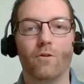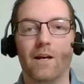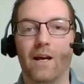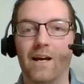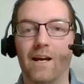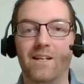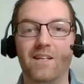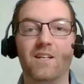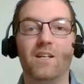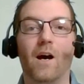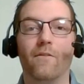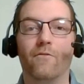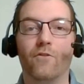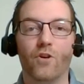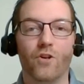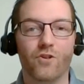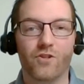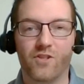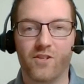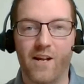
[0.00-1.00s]
to any
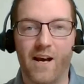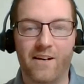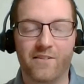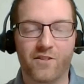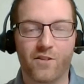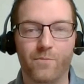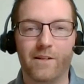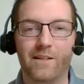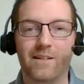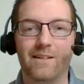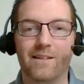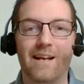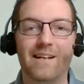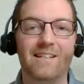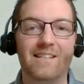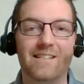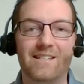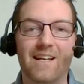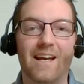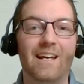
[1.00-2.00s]
governor's announcement in
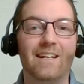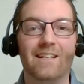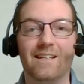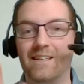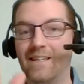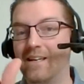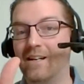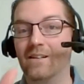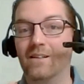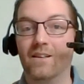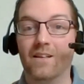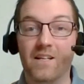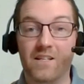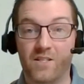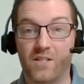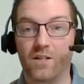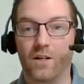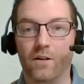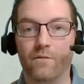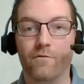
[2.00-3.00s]
any state and get a
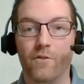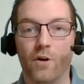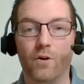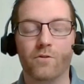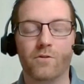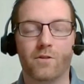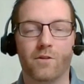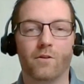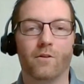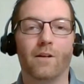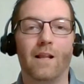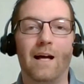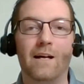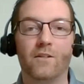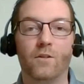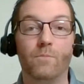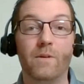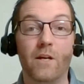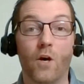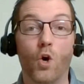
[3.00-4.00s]
list of those that are allowed
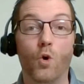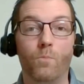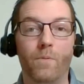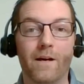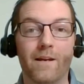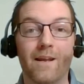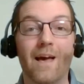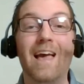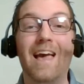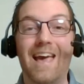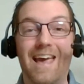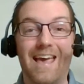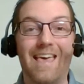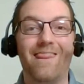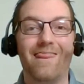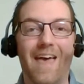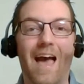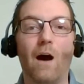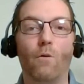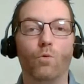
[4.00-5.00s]
to be open,
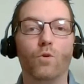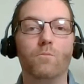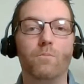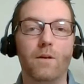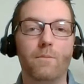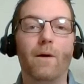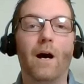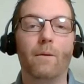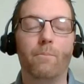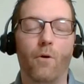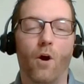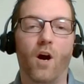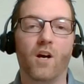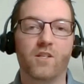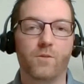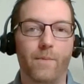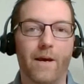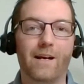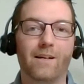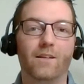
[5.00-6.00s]
and that would be my
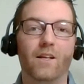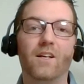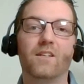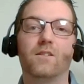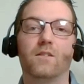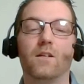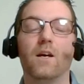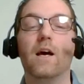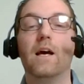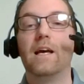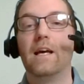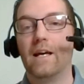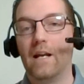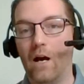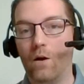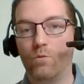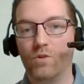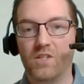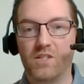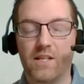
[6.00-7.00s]
prospect list. And I
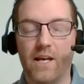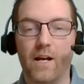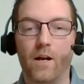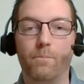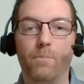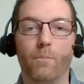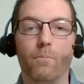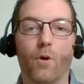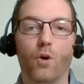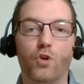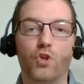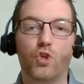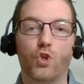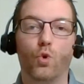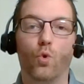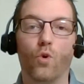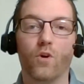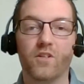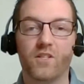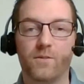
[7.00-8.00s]
would set up a
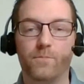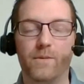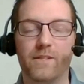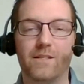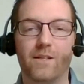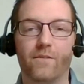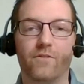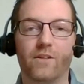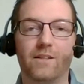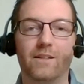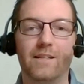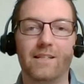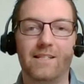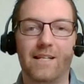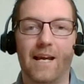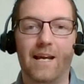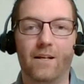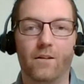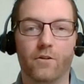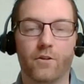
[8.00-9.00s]
brochure specifically
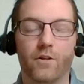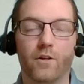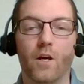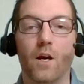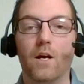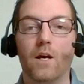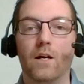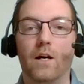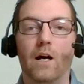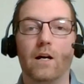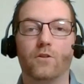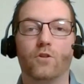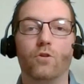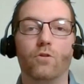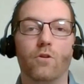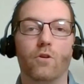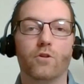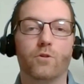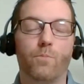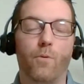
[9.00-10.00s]
tailored uh, to
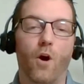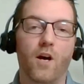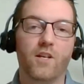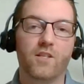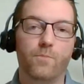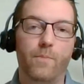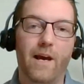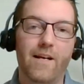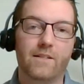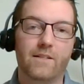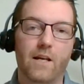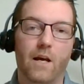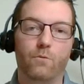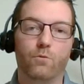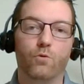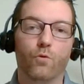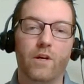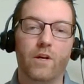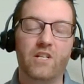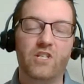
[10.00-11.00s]
those prospects. I
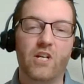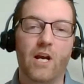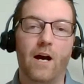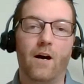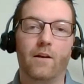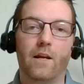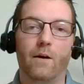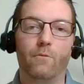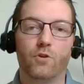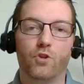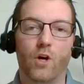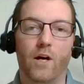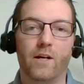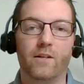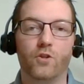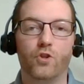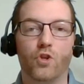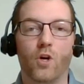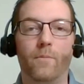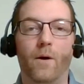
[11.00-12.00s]
would reach out, I would try
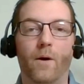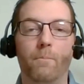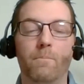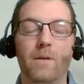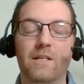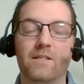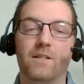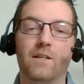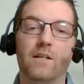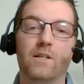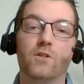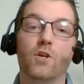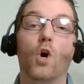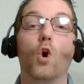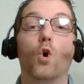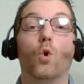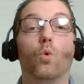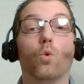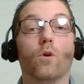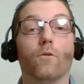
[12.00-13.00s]
to drum up business,
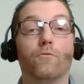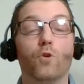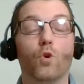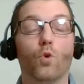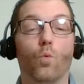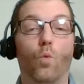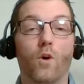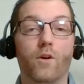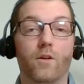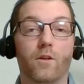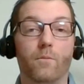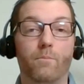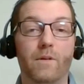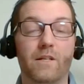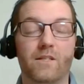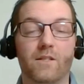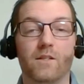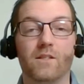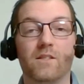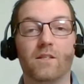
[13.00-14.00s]
or if you're one of the
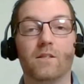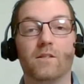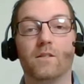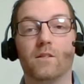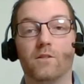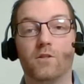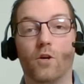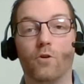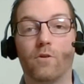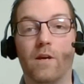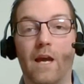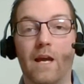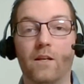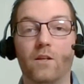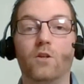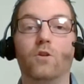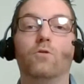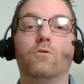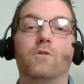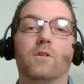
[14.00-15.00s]
businesses that's okay to
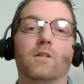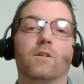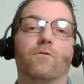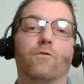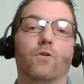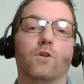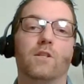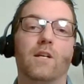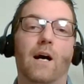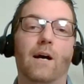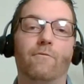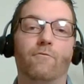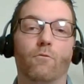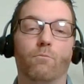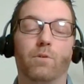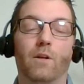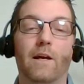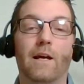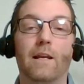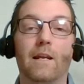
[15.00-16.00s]
use this for a time for
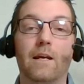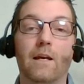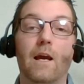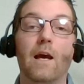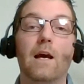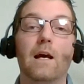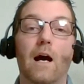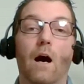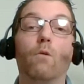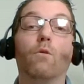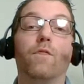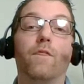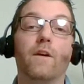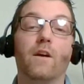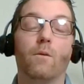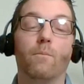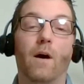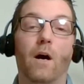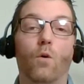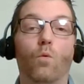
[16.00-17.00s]
planning, I would think
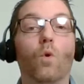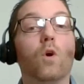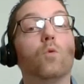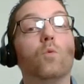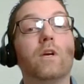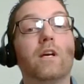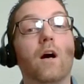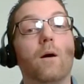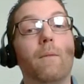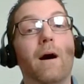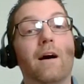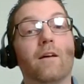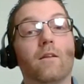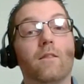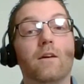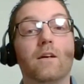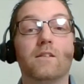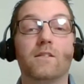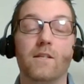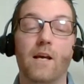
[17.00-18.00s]
about when we come out of
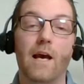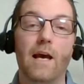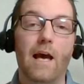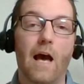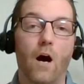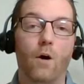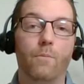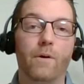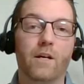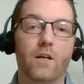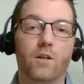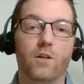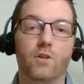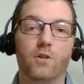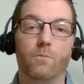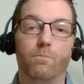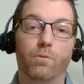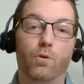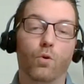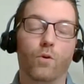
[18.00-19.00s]
this, how am I gonna
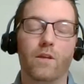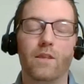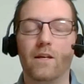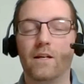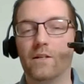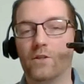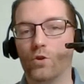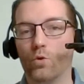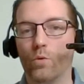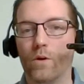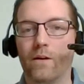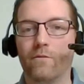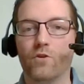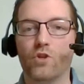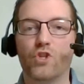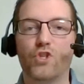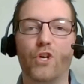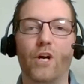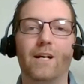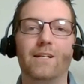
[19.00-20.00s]
deploy this, or whatever
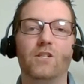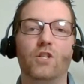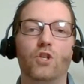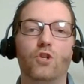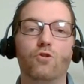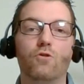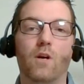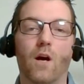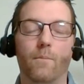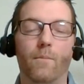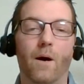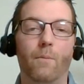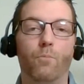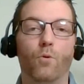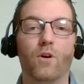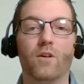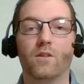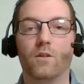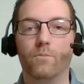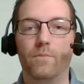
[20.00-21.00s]
strategy you come up
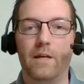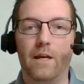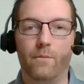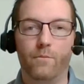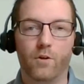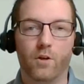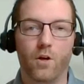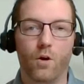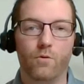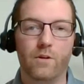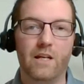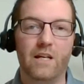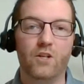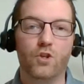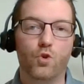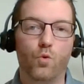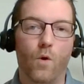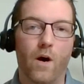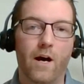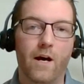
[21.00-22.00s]
with to be able to go an
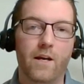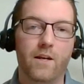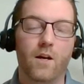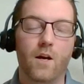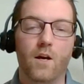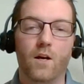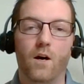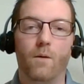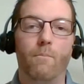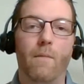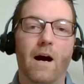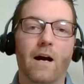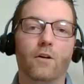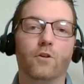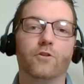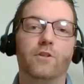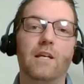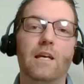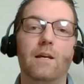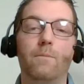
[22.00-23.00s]
inch wide, a mile
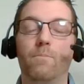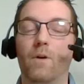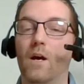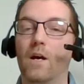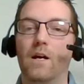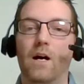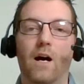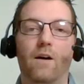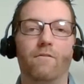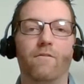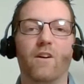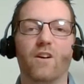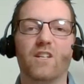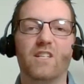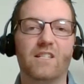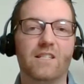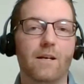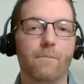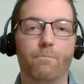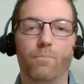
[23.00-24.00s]
deep, Uh, very
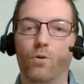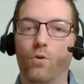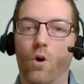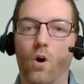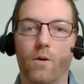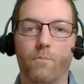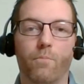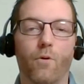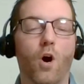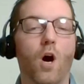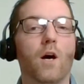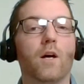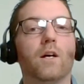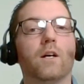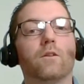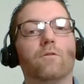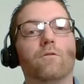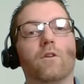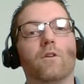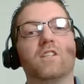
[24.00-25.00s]
simple on
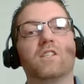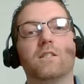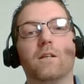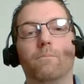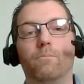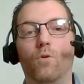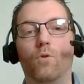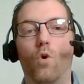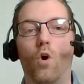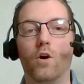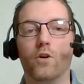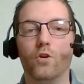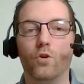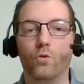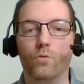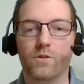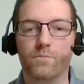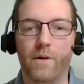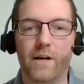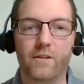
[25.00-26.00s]
product, very simple on who
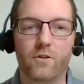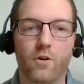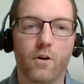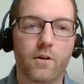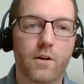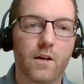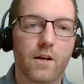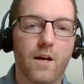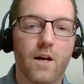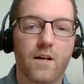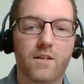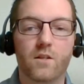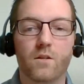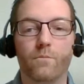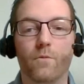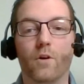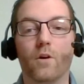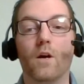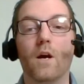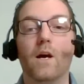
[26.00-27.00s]
is my target
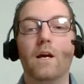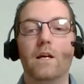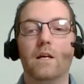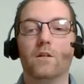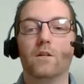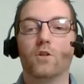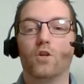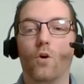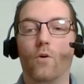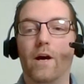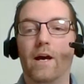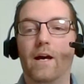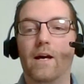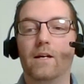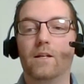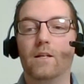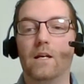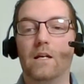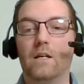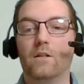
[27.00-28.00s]
customer, and go
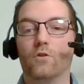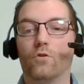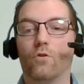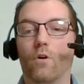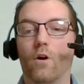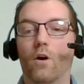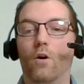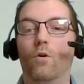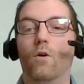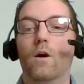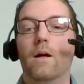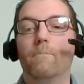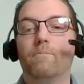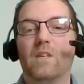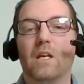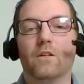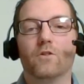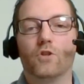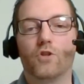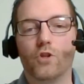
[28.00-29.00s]
ahead and grow.
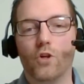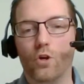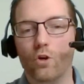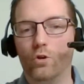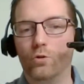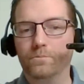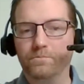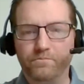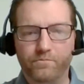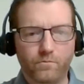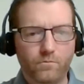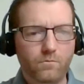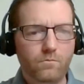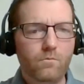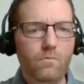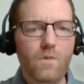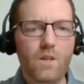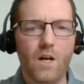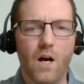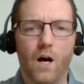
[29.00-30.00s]
And so
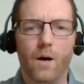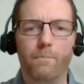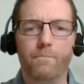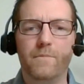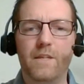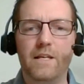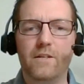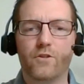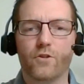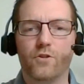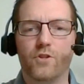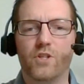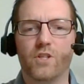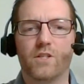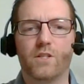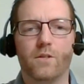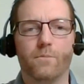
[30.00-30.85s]
um, these are just